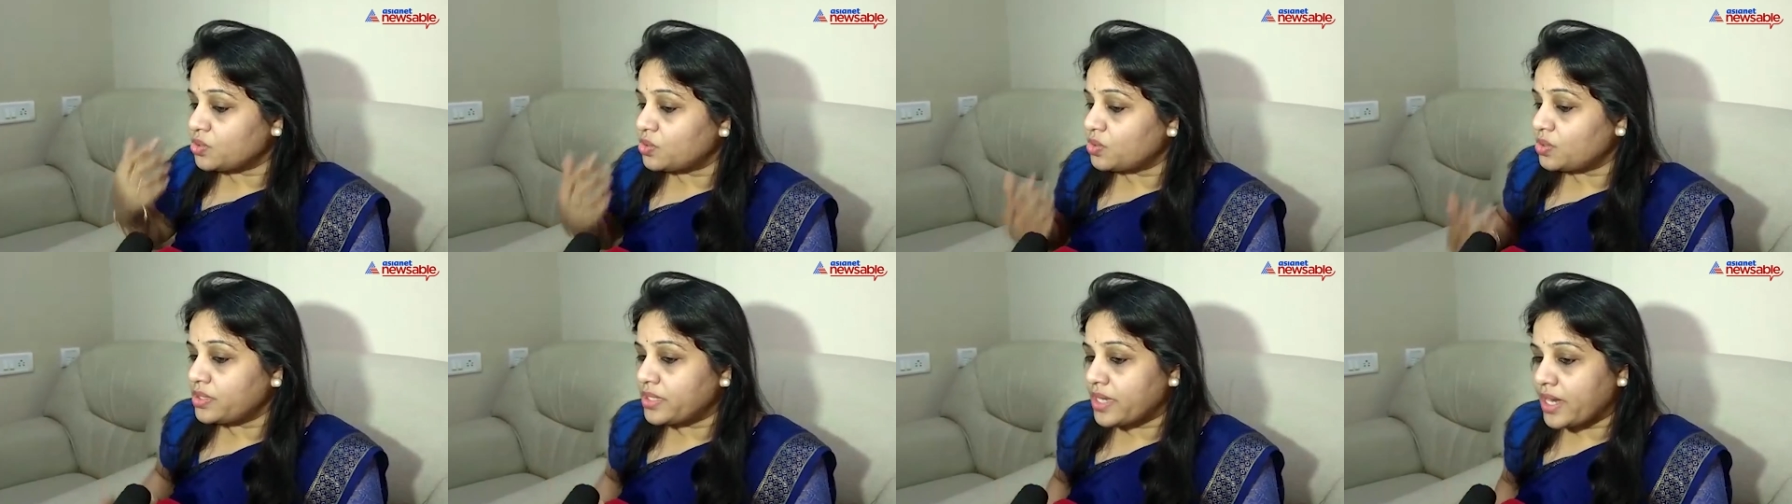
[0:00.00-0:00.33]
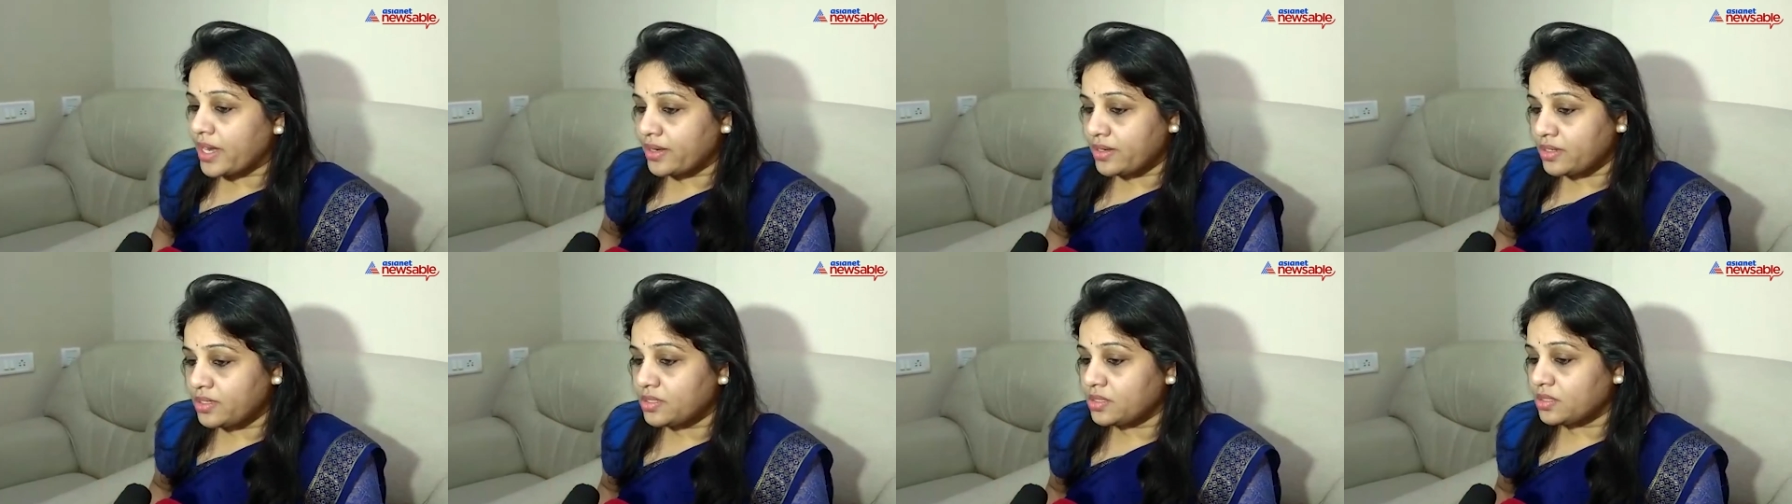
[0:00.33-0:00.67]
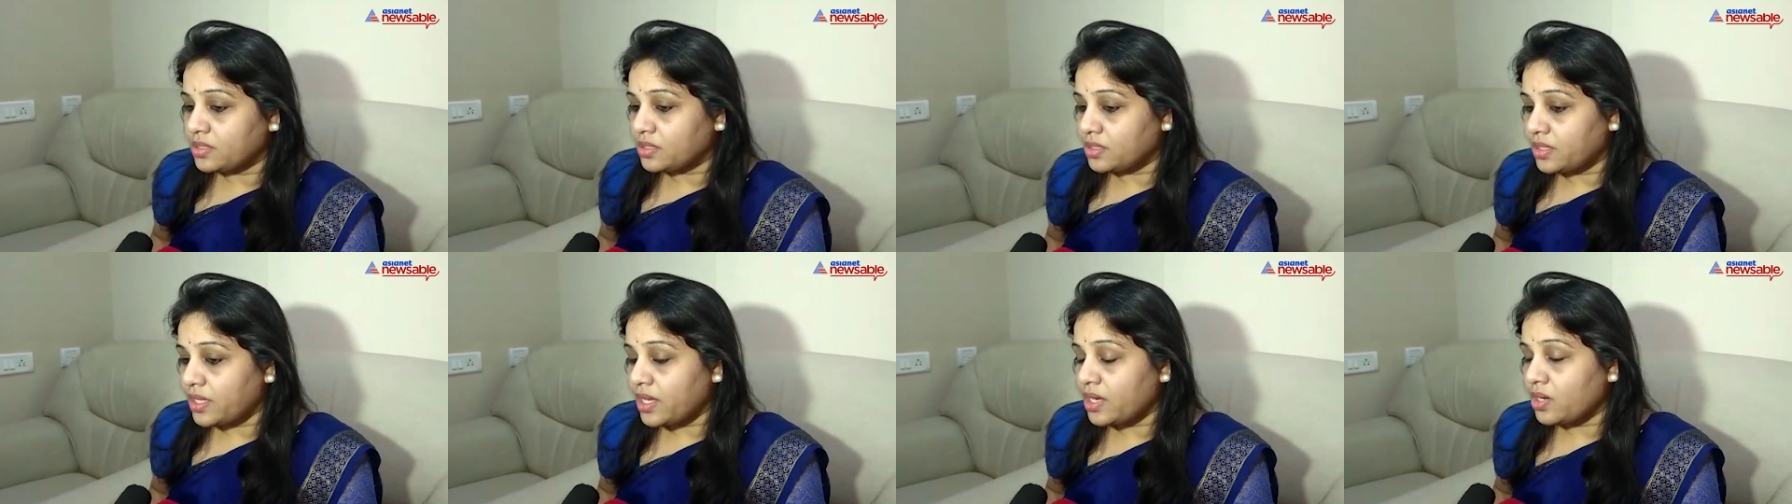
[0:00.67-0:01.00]
told that
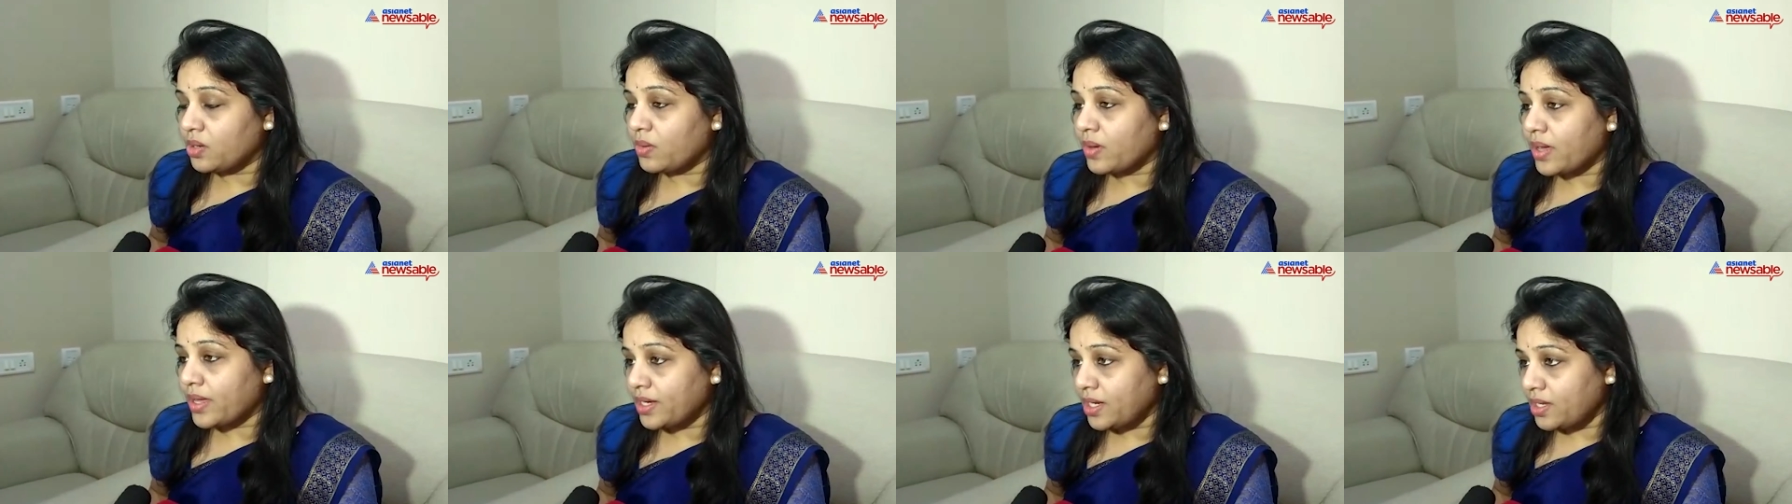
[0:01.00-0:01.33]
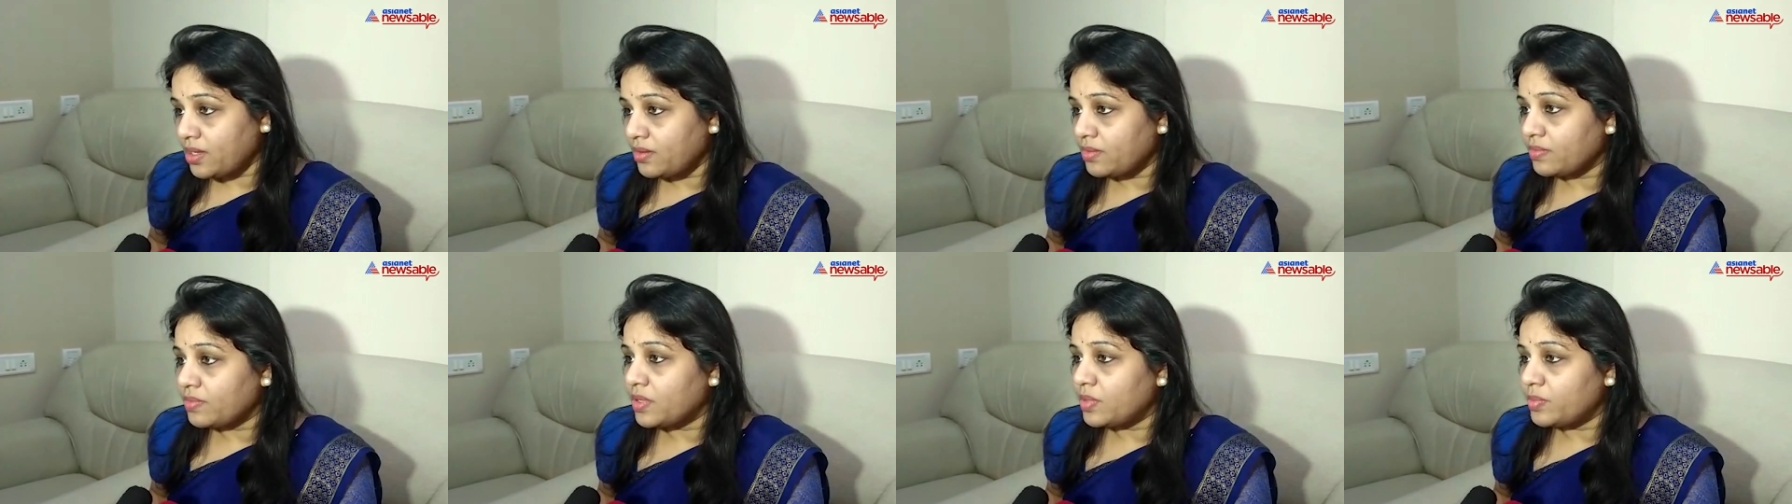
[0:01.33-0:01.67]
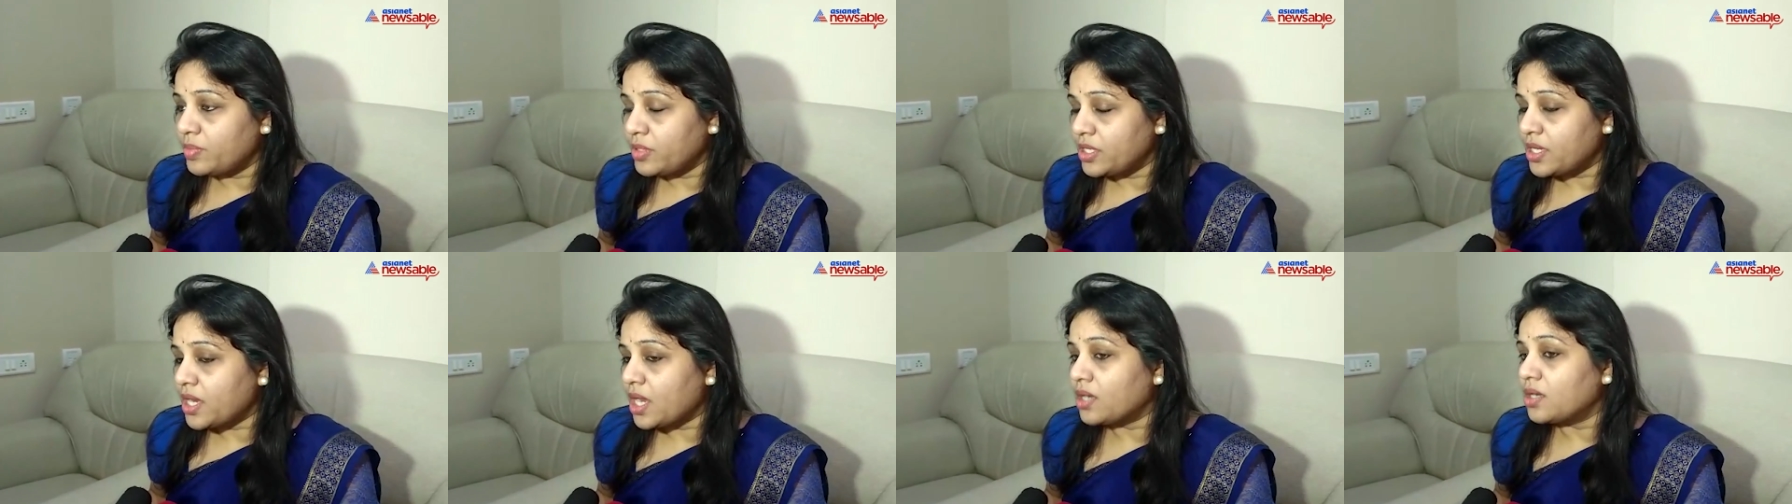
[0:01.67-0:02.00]
uh, inquiry
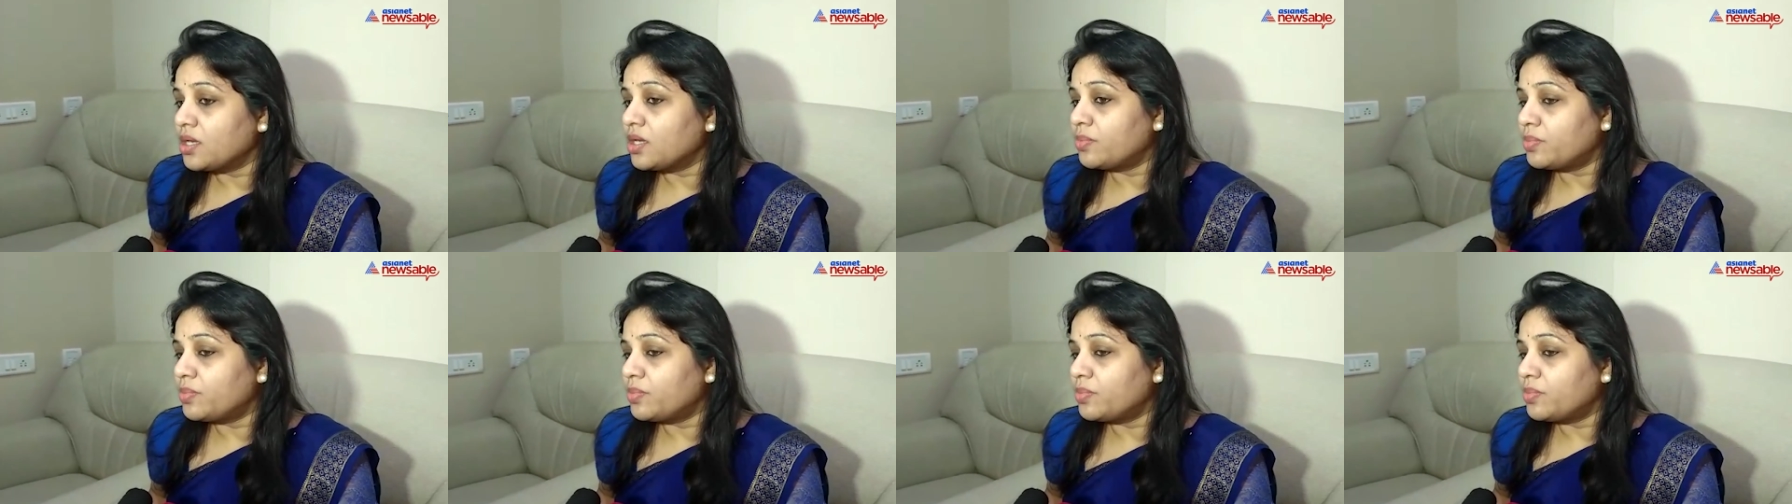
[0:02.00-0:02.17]
would be done,